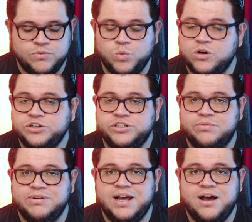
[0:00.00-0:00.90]

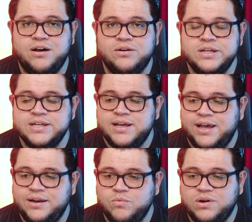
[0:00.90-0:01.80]
workshop,
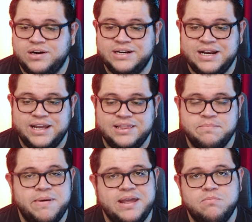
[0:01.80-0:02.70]
and what are
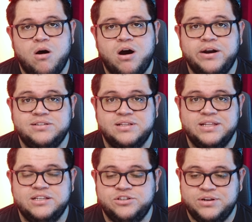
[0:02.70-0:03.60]
the main parts that
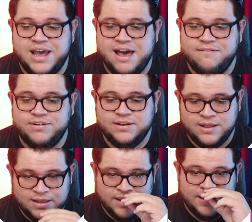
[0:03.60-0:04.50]
it should have, and
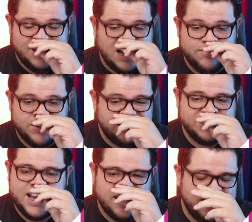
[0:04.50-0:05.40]
kind of
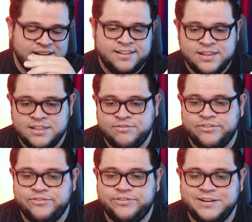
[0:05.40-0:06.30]
understanding a
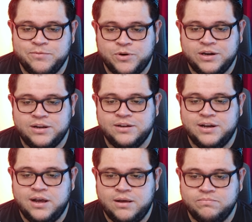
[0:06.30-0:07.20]
different framework.
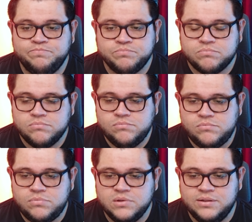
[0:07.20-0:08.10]

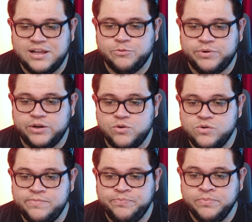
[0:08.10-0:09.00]
That's pretty
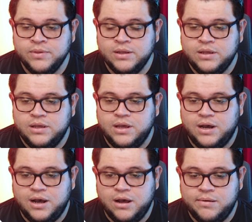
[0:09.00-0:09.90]
cool.
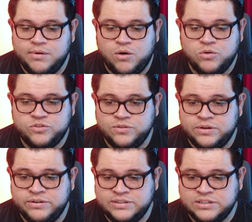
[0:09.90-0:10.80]
Also,
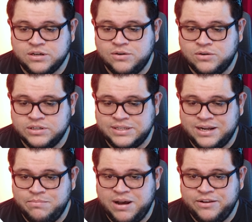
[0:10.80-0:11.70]
there is this course that
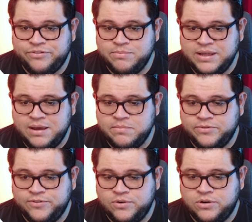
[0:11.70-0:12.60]
I bought from them
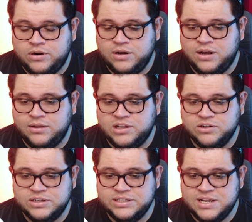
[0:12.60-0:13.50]
for
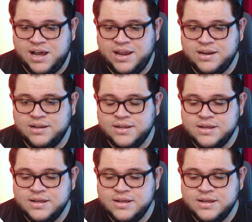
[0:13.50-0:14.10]
logo design.